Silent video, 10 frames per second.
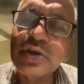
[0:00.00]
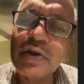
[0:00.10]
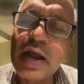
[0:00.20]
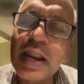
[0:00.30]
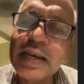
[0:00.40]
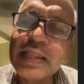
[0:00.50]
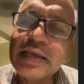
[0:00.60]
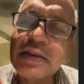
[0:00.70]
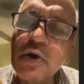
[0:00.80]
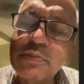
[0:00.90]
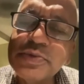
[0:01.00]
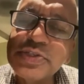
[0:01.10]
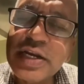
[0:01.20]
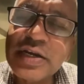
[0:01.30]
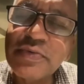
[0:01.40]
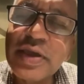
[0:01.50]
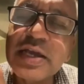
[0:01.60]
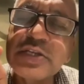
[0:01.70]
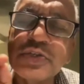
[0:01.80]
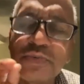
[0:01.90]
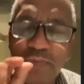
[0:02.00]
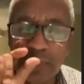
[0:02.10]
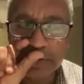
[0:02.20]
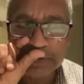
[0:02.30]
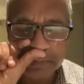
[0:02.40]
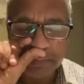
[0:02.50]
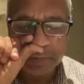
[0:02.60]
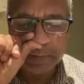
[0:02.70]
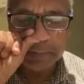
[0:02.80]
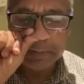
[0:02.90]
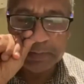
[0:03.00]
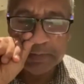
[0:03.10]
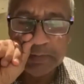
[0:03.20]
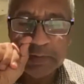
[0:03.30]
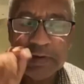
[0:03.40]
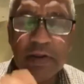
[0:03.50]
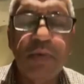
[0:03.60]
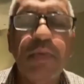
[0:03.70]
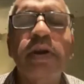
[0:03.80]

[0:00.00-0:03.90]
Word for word: or ideal object where I should focus upon. Now, what